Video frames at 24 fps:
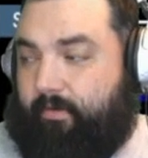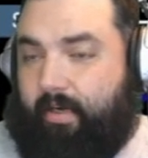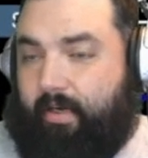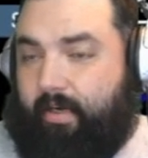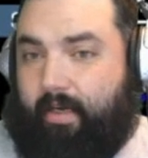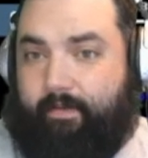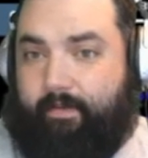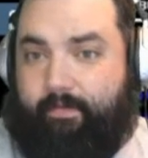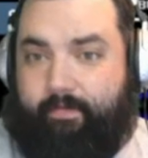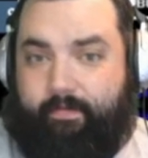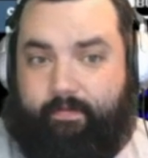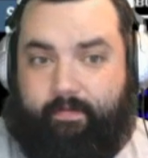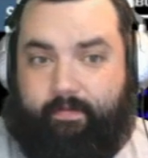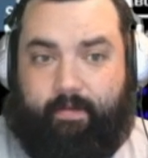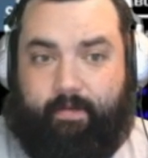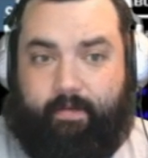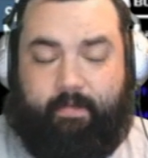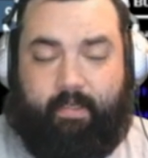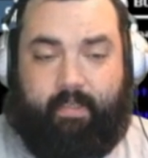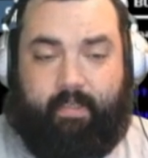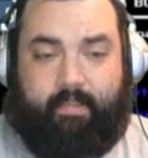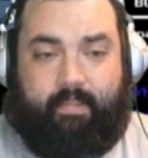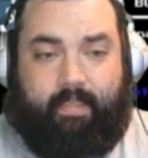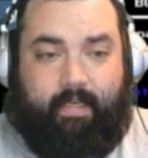rough. I
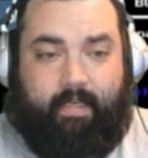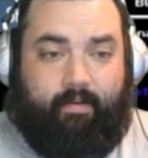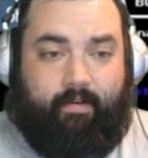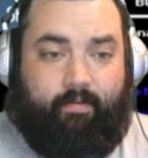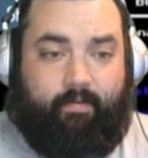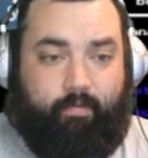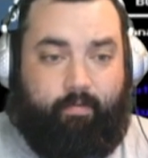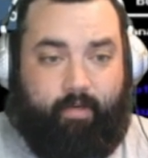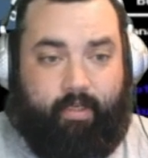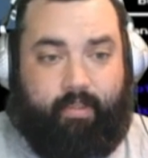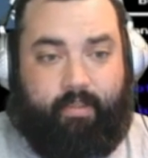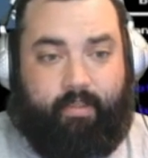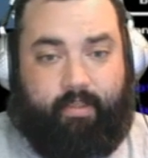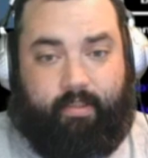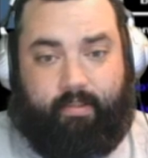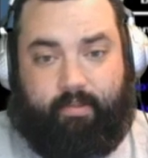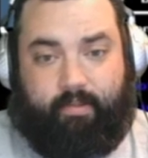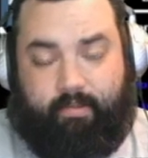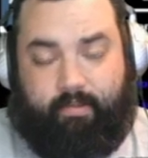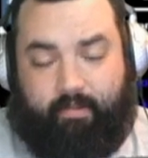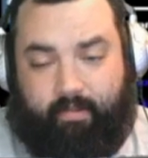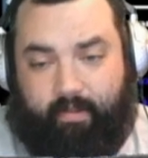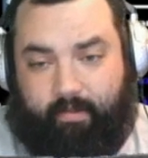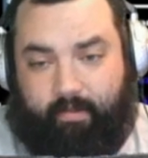mean it's on Twitch,
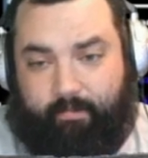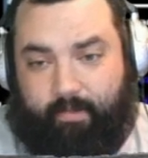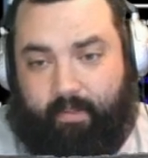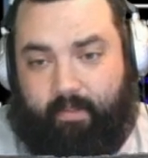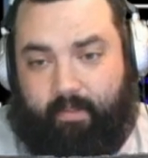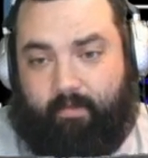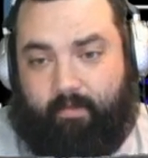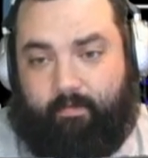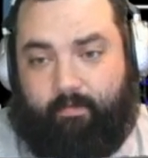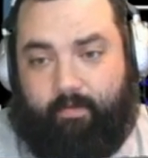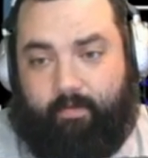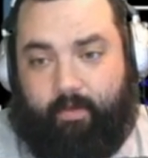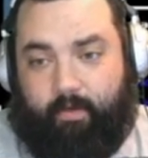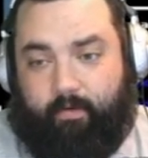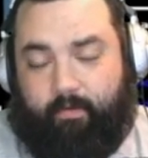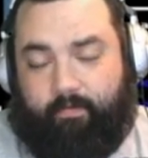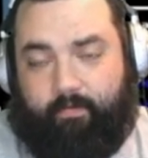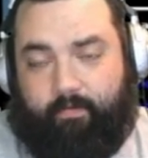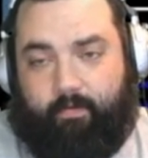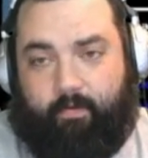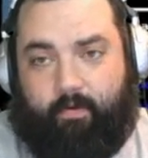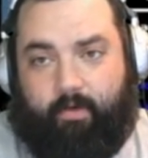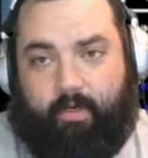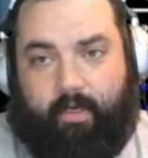it's streaming, you vote
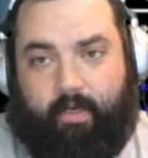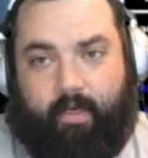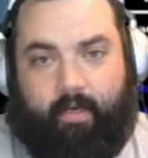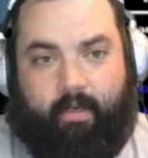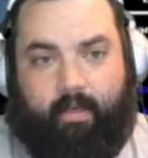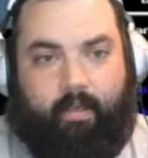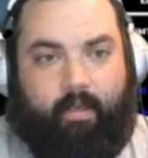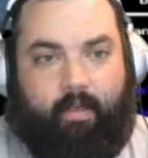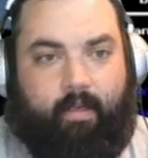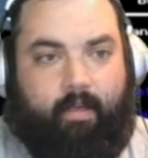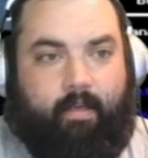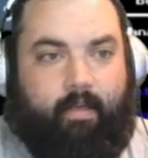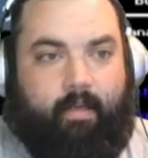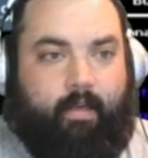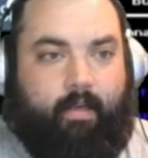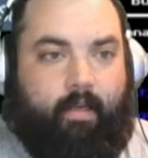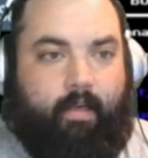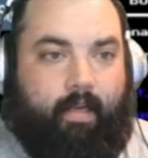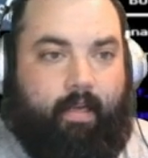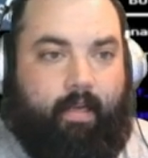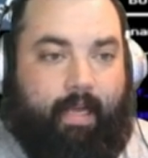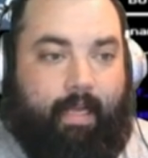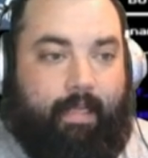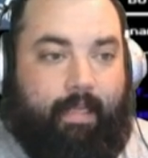for it.
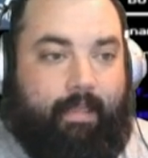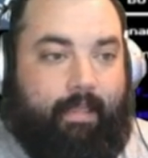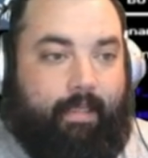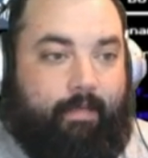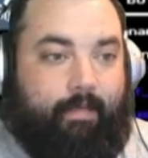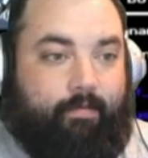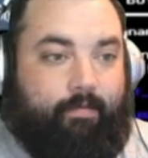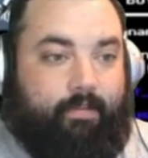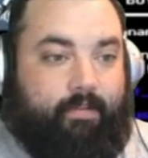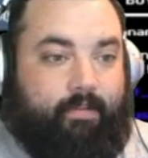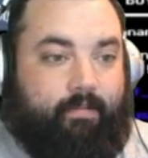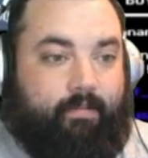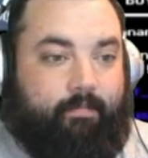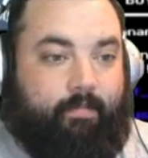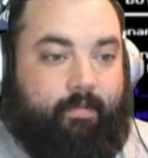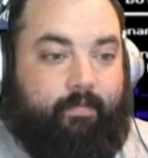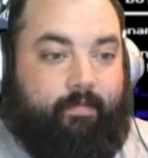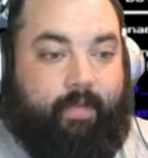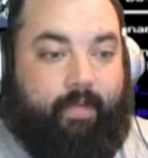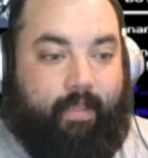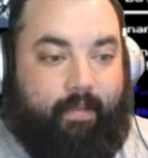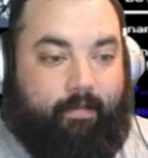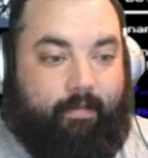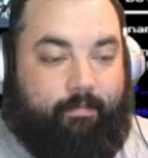I think with some
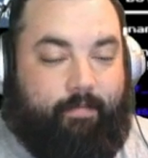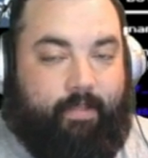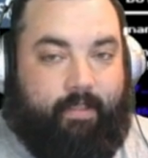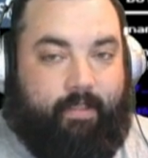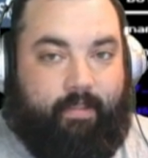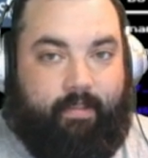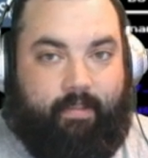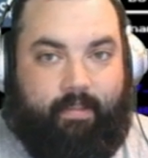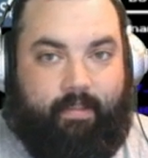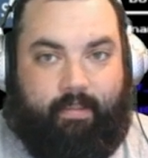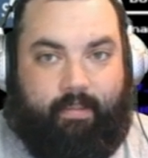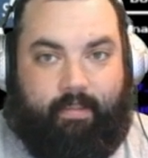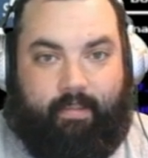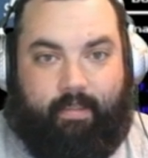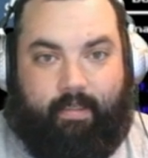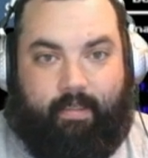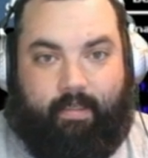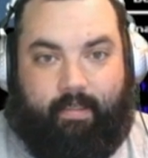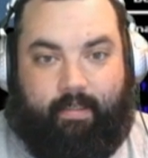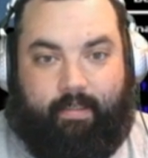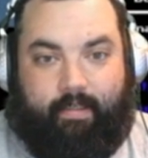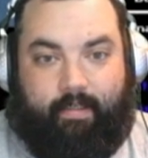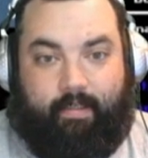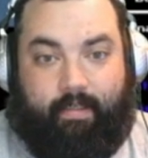development,
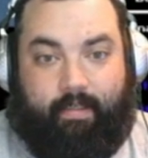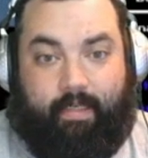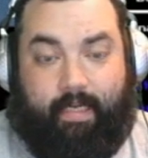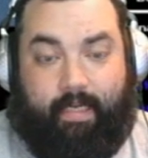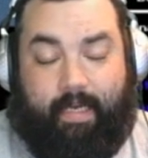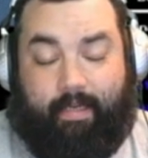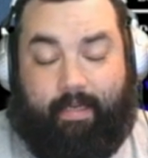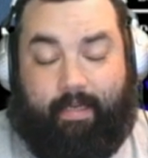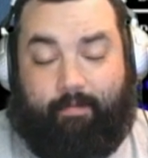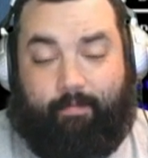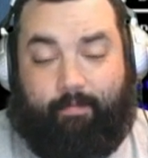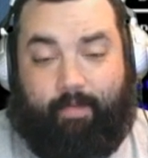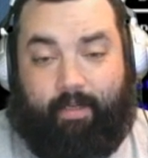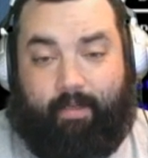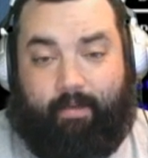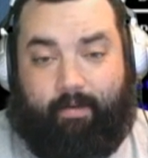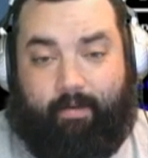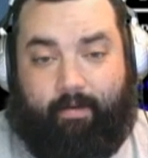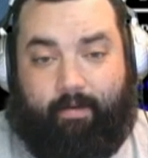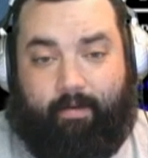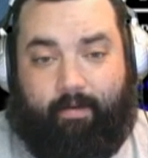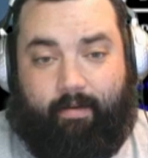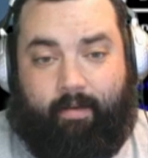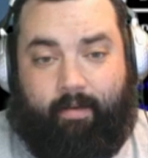the guy can make
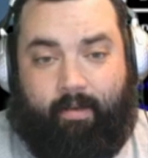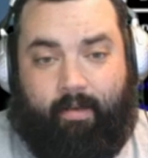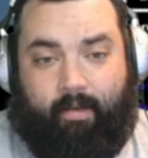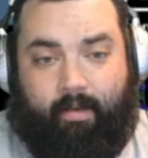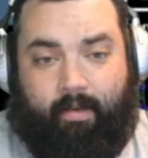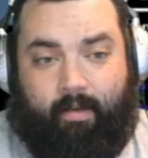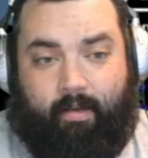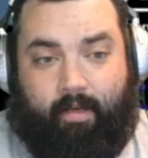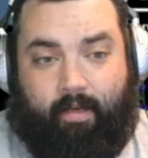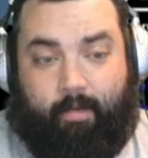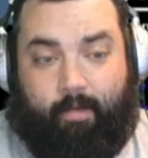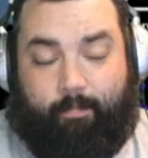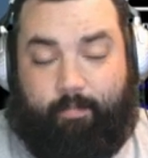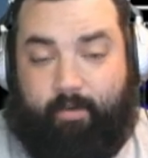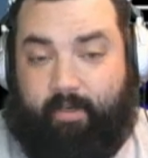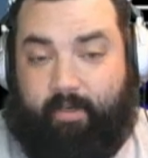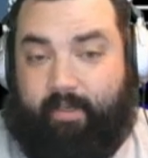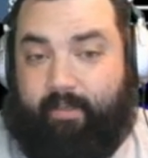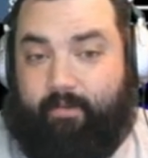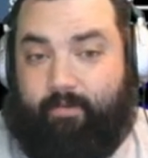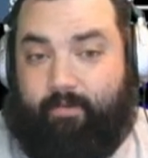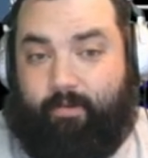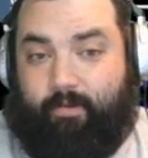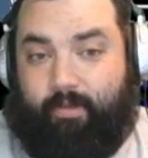it a
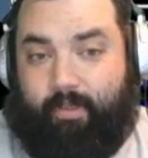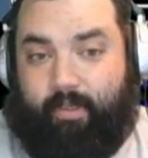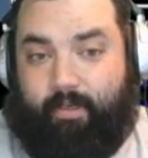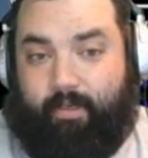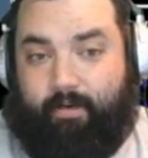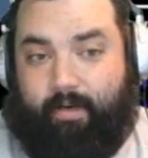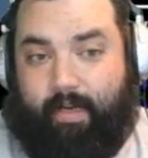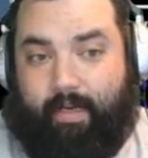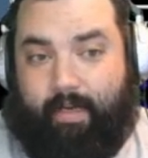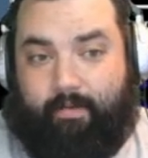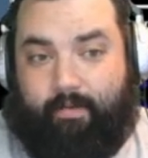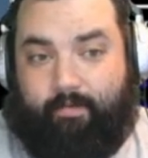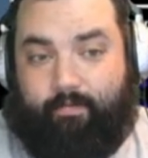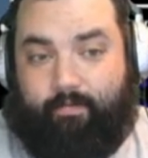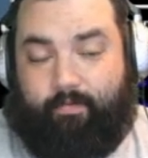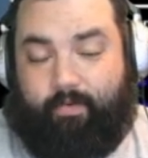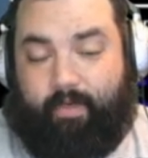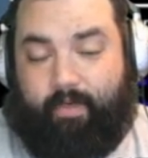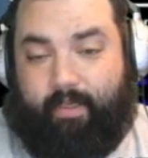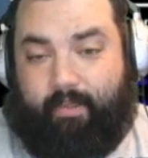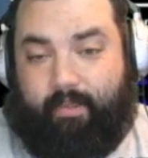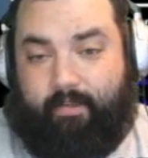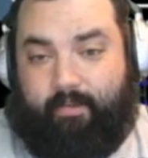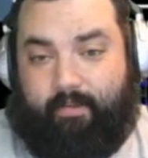pretty cool interactive
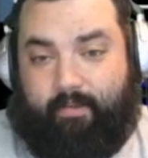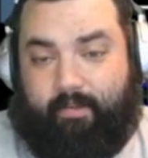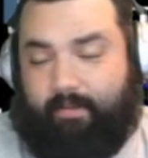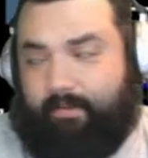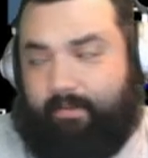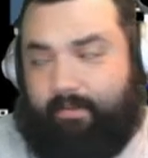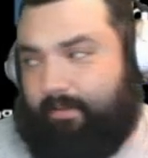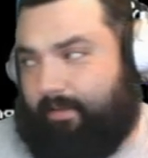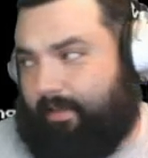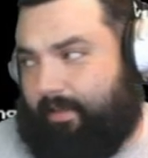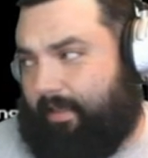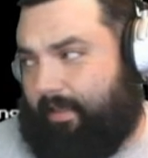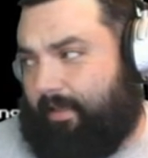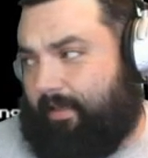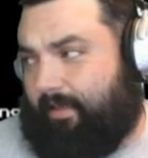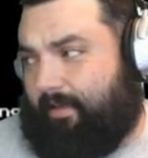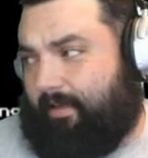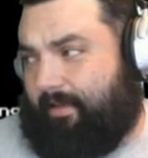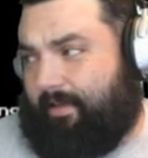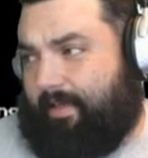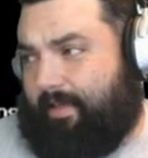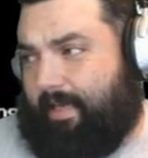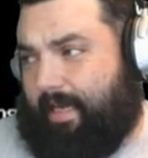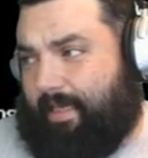way, and certainly.
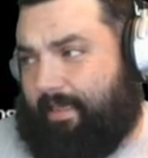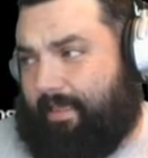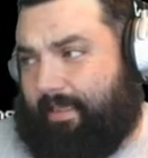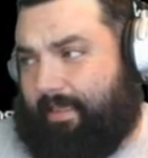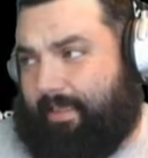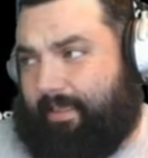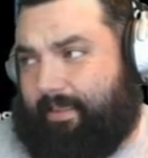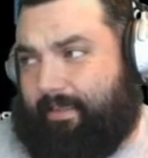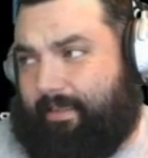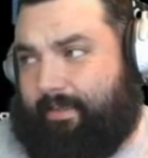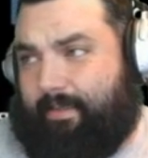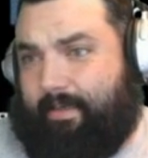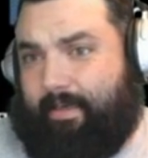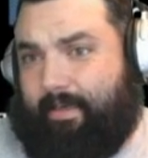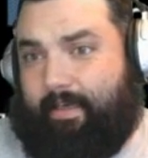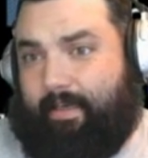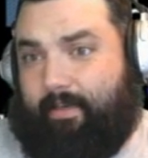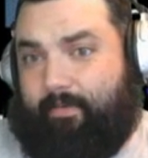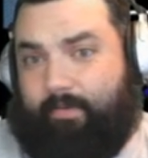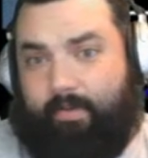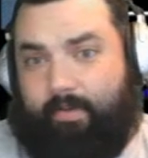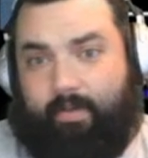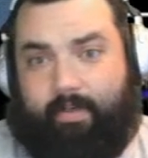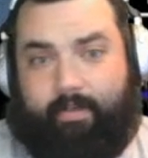I think
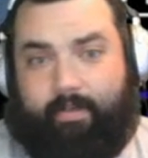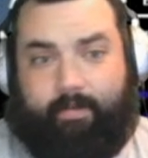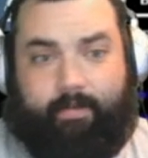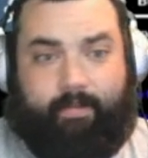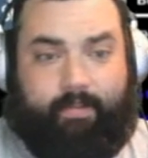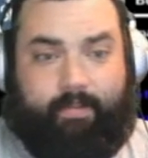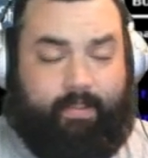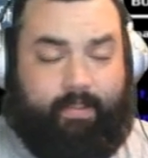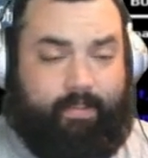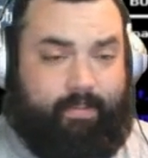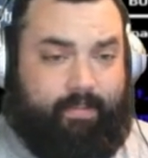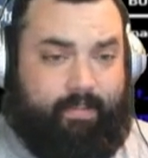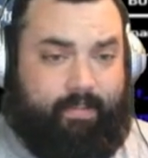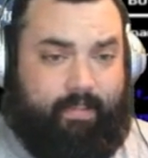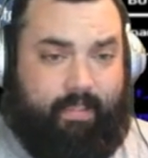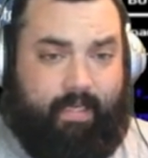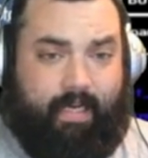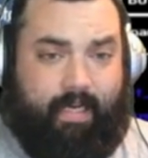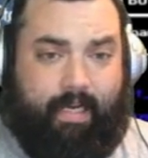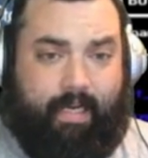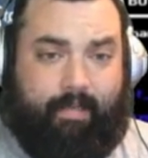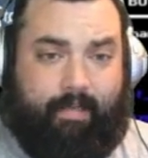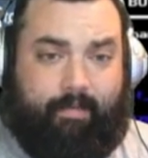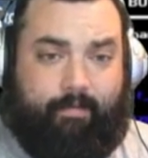if you're interested in
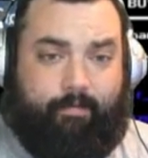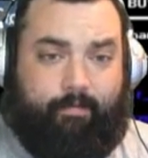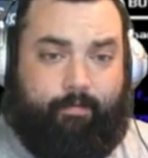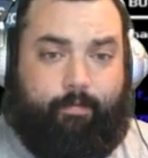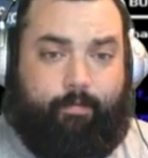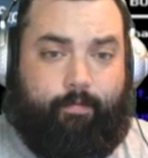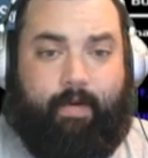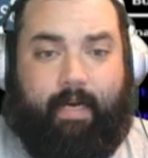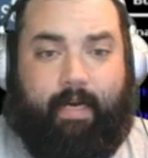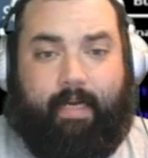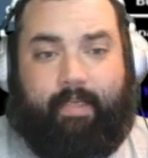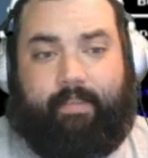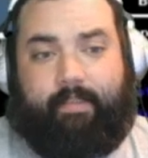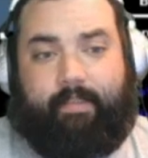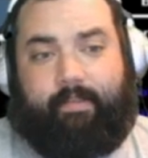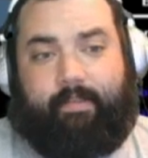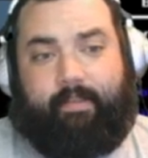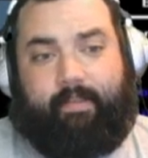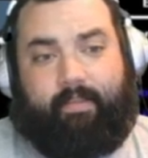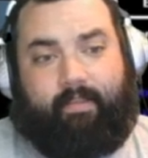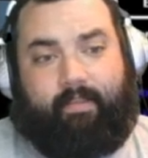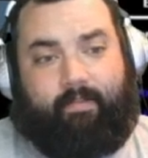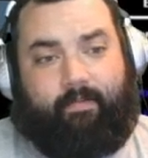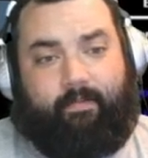stock, watch
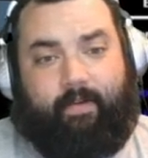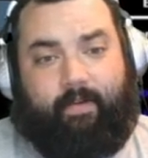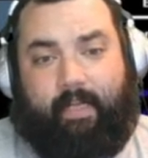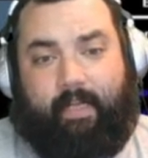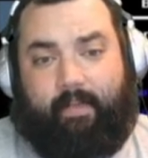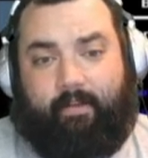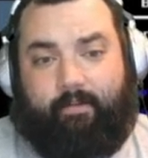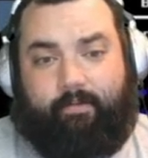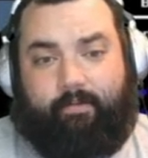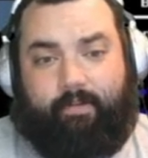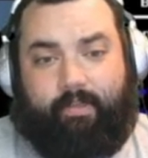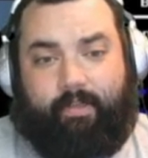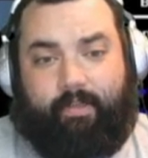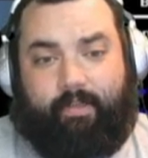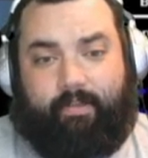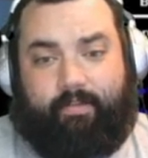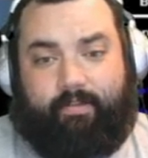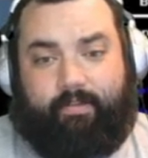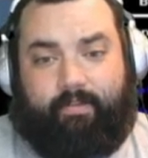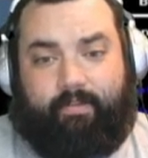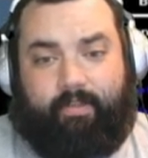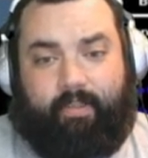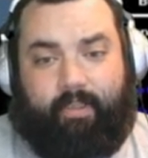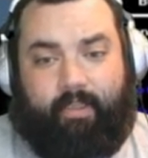this, follow
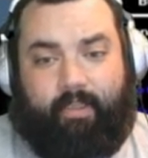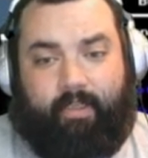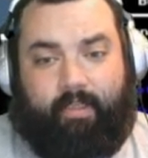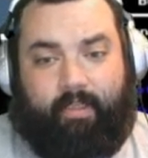this,